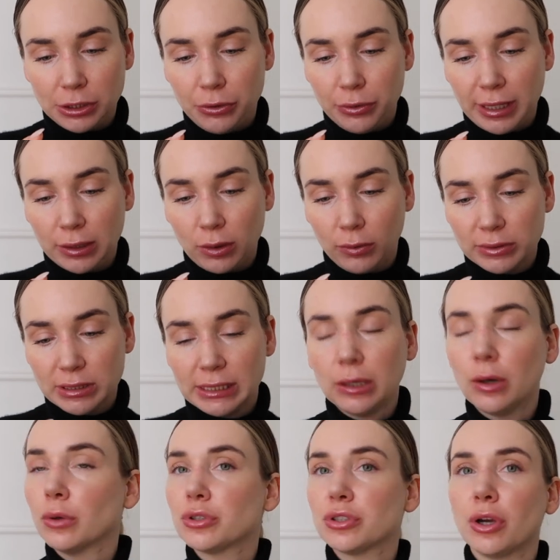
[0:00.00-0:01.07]
you can obviously
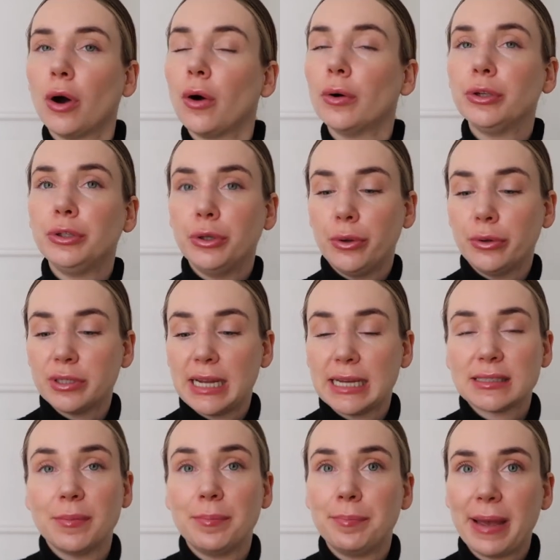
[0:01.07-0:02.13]
also use it
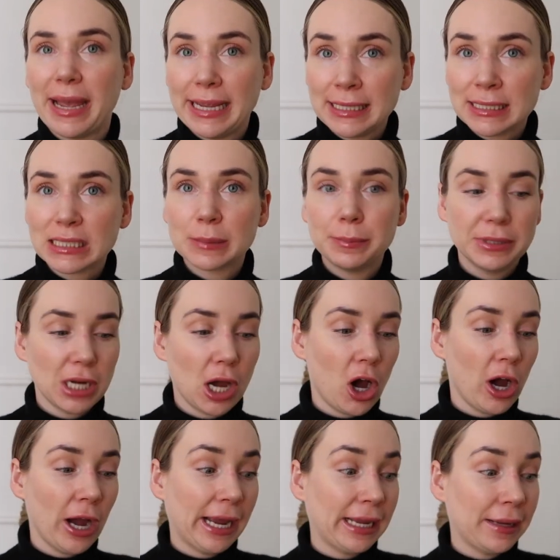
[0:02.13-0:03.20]
as a base, but
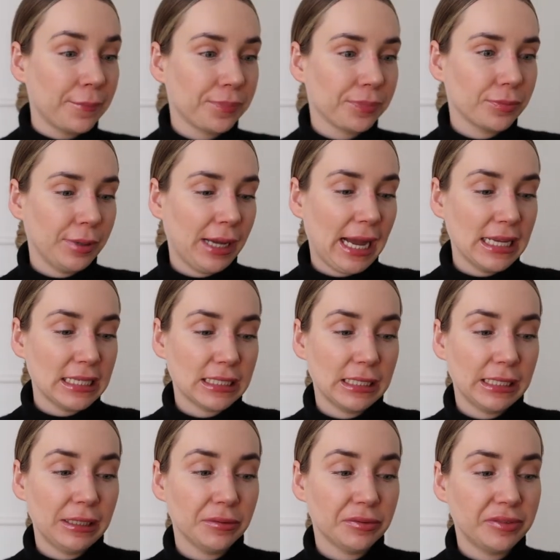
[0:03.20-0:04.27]
I
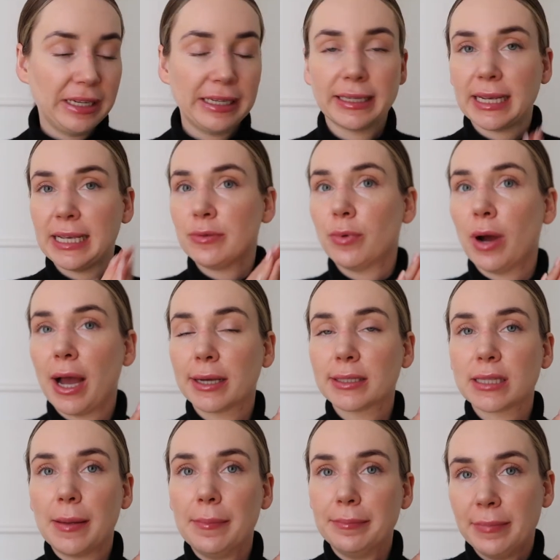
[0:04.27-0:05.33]
personally think it
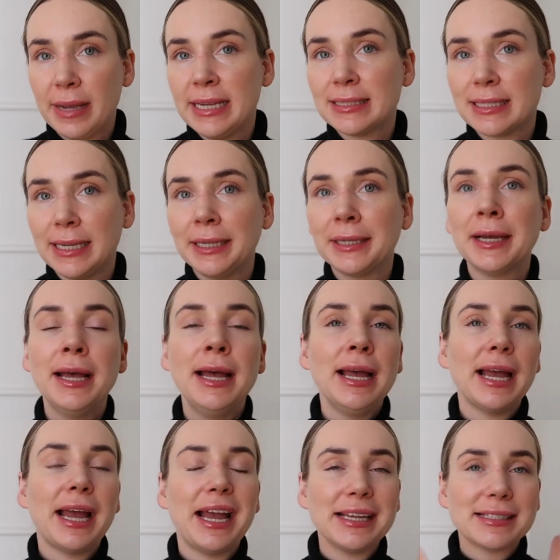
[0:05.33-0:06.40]
works amazing
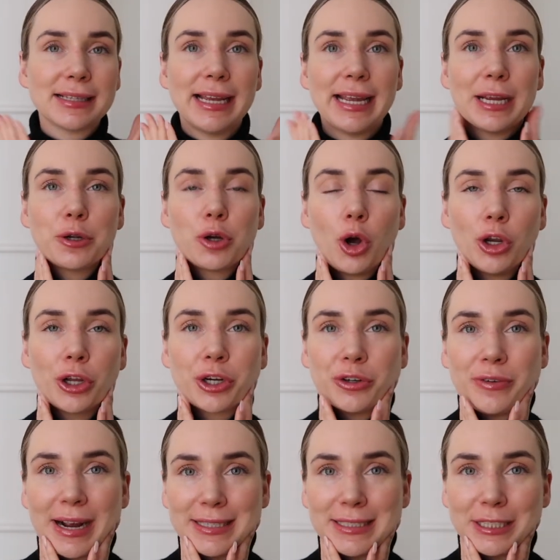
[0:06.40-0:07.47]
as a color
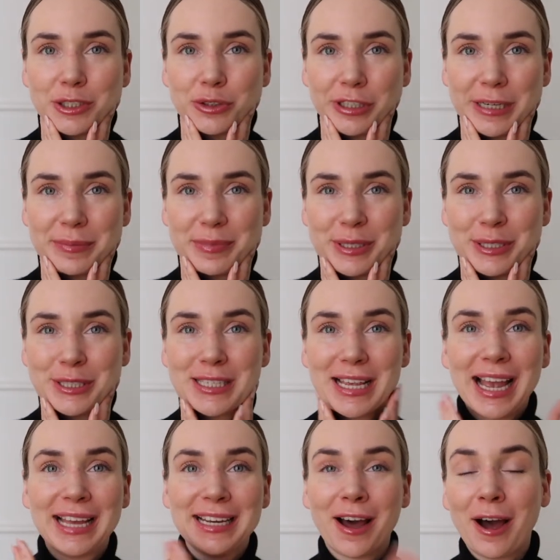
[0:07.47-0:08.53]
correcting treatment,
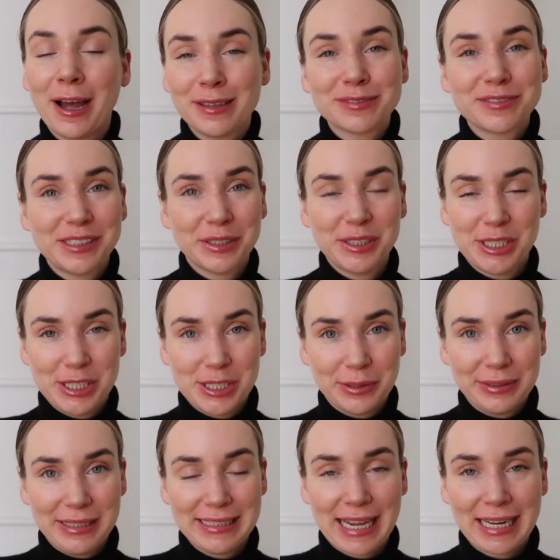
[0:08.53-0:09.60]
and I feel you
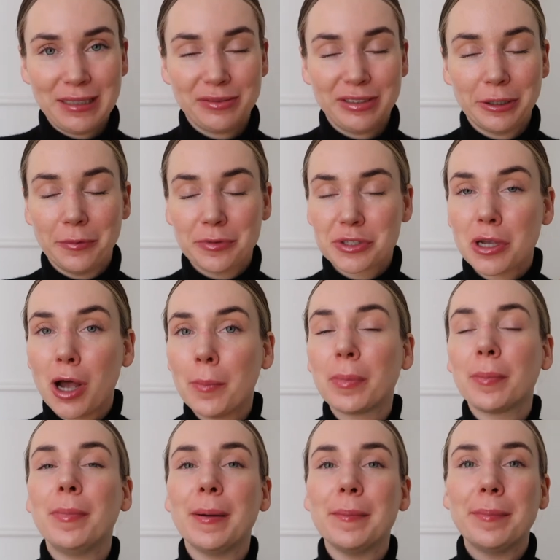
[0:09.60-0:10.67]
don't need anything on
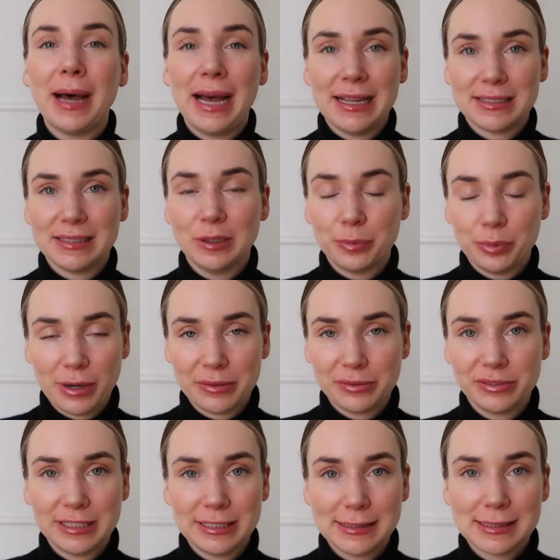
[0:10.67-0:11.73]
top, but personal
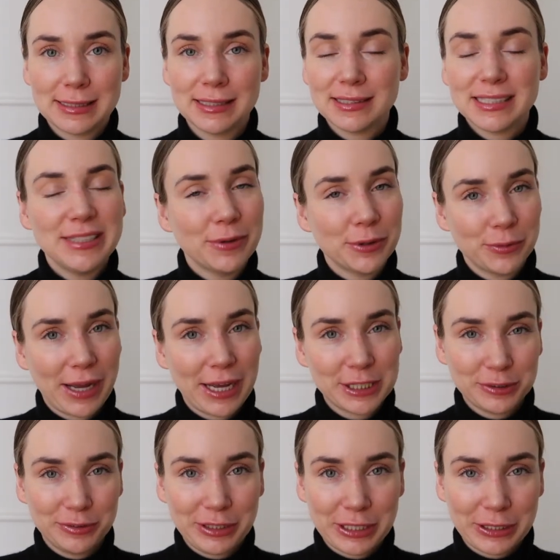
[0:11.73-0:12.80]
preference. See what
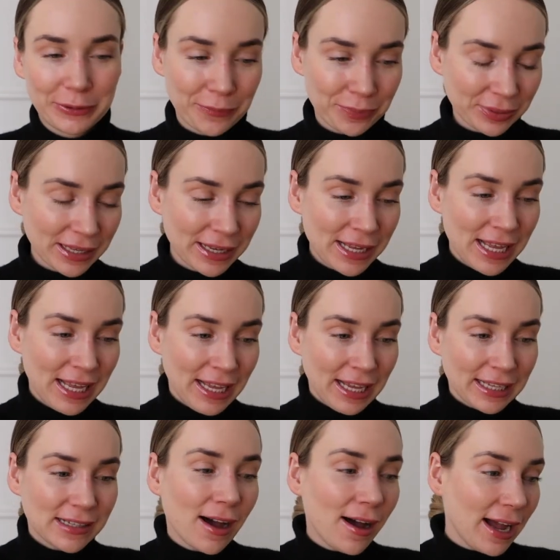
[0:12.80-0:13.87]
works for you.
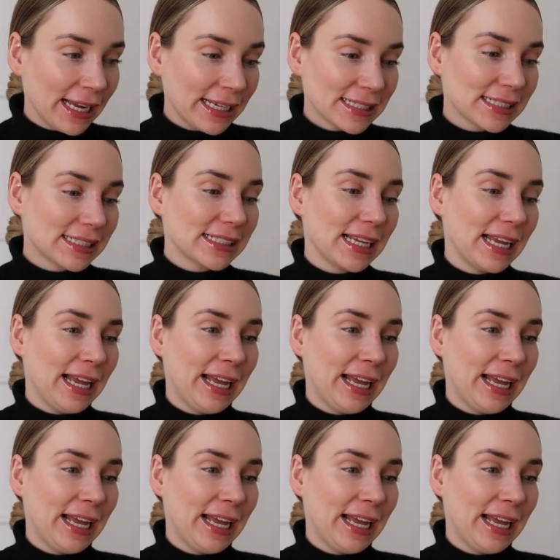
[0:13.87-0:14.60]
Guys,